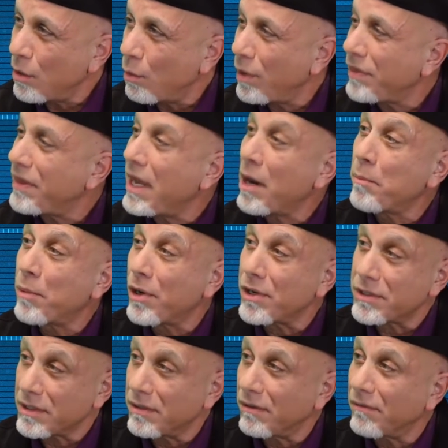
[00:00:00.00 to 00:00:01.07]
with their
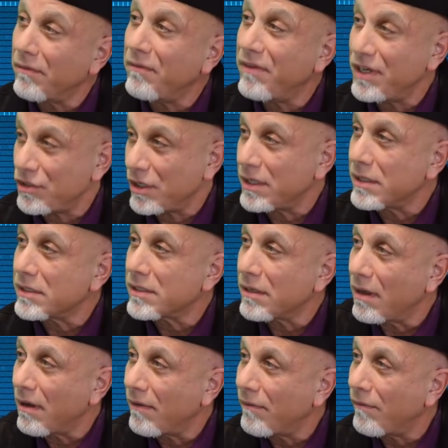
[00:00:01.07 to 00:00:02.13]
personal visions
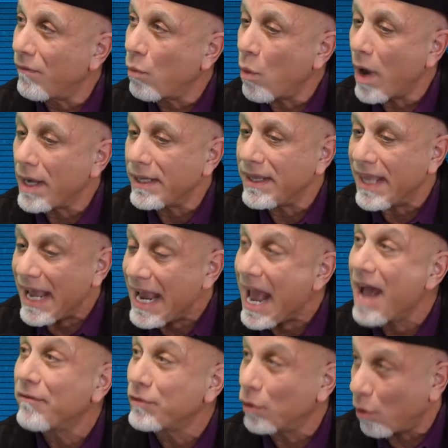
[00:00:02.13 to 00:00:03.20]
of what they
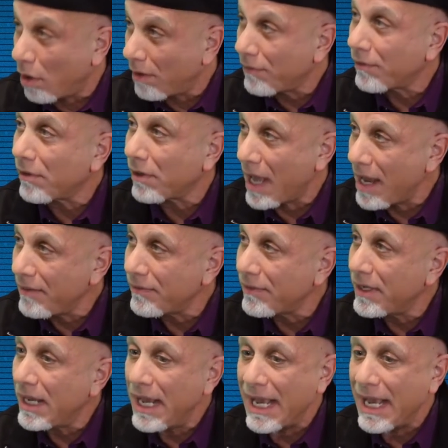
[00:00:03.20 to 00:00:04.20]
have to offer life